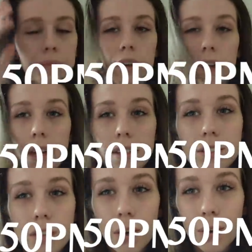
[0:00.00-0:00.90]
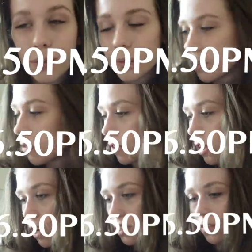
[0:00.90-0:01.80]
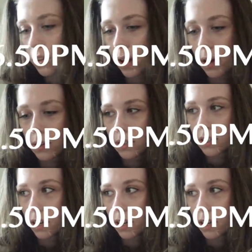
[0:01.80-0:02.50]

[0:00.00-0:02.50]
Okay, so for the last few hours,